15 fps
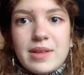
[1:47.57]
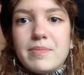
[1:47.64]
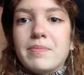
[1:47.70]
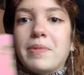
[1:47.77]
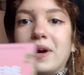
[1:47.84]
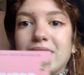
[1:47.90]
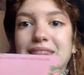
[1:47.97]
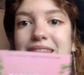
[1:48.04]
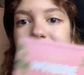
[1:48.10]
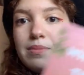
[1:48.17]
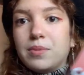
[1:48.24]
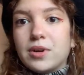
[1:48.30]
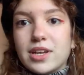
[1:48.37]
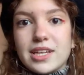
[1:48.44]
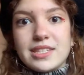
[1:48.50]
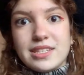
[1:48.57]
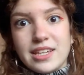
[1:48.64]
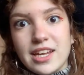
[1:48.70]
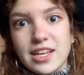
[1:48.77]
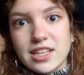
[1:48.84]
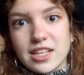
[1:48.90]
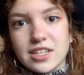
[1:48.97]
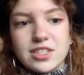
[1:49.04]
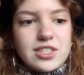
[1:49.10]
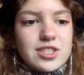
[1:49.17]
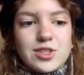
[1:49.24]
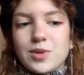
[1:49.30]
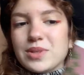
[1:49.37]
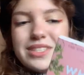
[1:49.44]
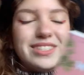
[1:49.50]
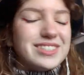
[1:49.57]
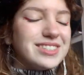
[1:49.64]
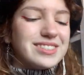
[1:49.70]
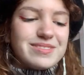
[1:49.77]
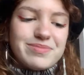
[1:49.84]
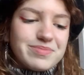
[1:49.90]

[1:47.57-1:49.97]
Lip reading: but the book is in English, so it's just,